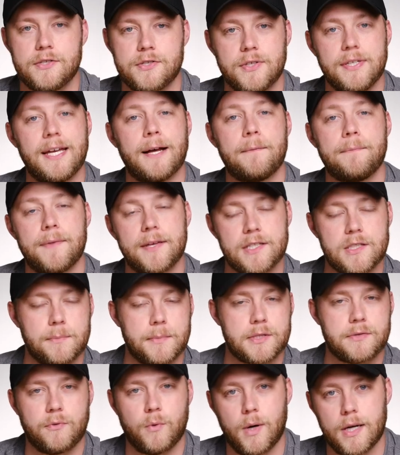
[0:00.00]
So yeah, thanks so
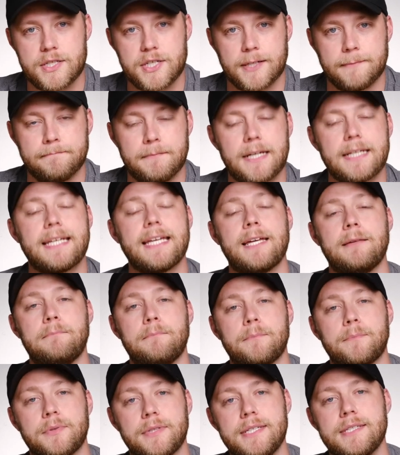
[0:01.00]
much for watching. Again,
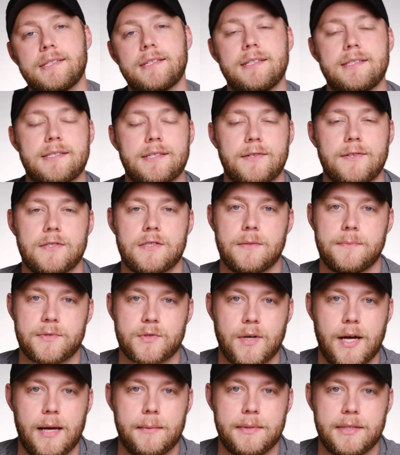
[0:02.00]
please consider
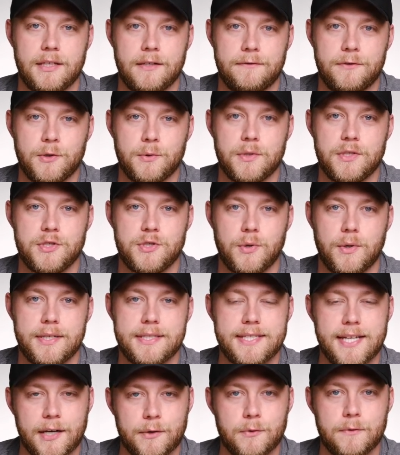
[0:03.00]
subscribing if you enjoy
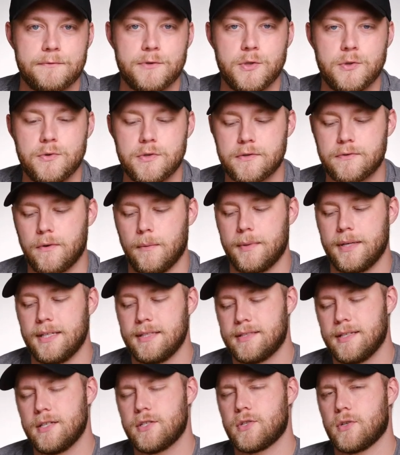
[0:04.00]
tech reviews from an
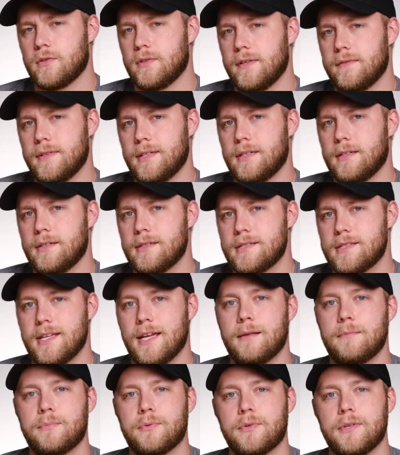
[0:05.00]
intentional living
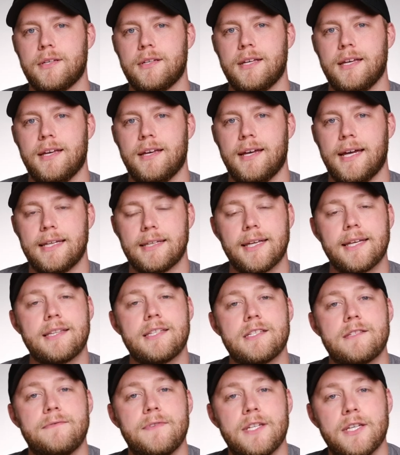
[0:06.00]
standpoint, and like
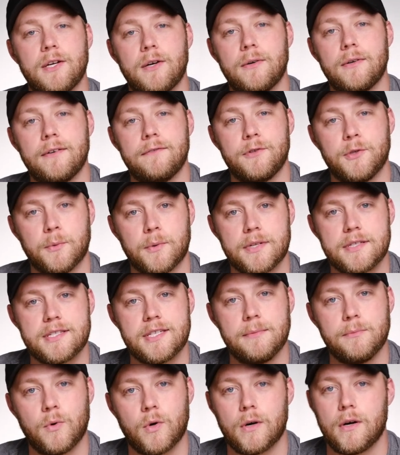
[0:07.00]
this video if you want to
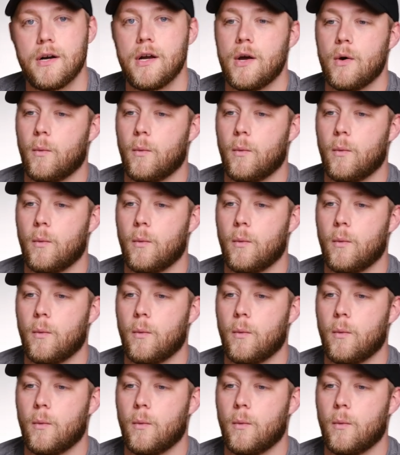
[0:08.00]
see more.